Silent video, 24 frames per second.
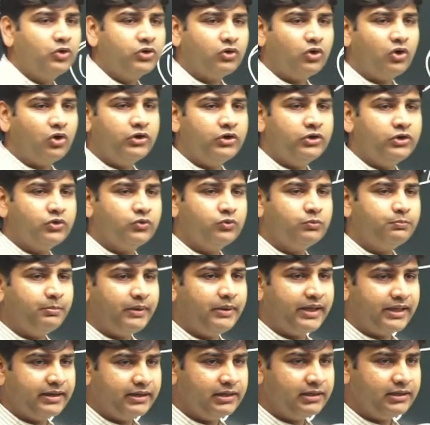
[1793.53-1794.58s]
onto
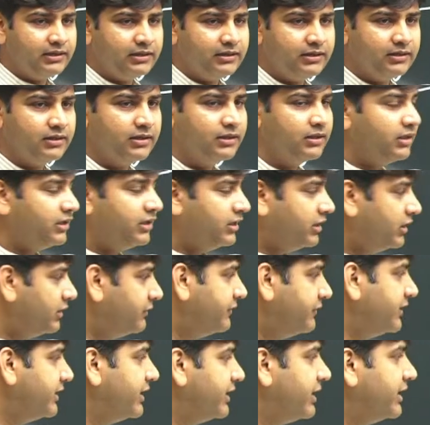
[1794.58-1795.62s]
peril if
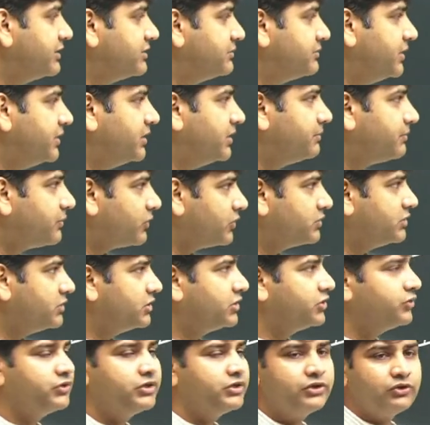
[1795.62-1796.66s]
he has been
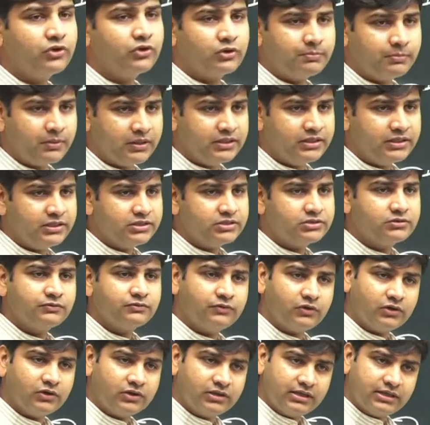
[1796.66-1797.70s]
prosecuted or punished for
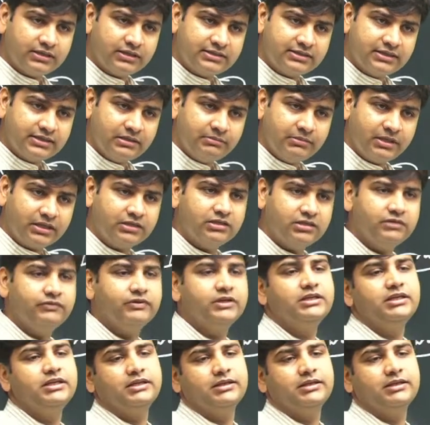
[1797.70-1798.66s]
the same activity.